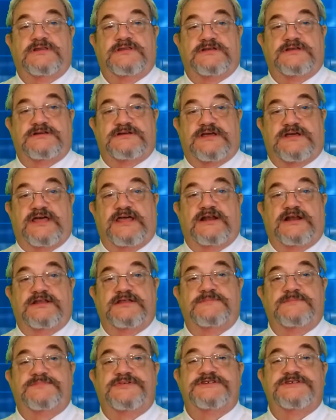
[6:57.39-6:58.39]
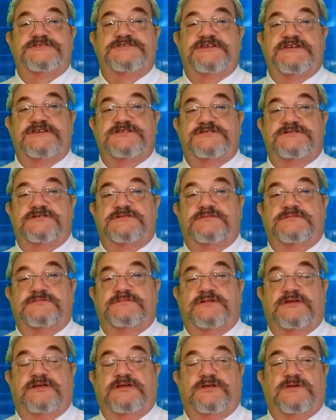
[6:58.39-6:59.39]
the title and position
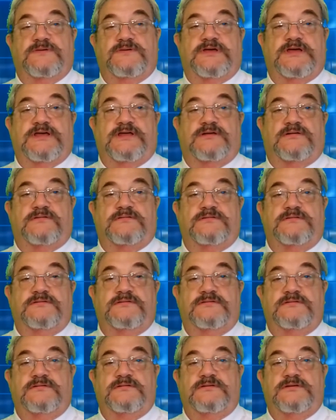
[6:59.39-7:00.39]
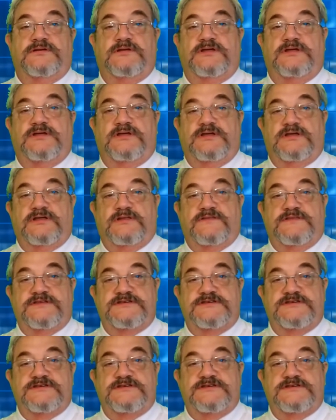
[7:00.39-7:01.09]
that you held, the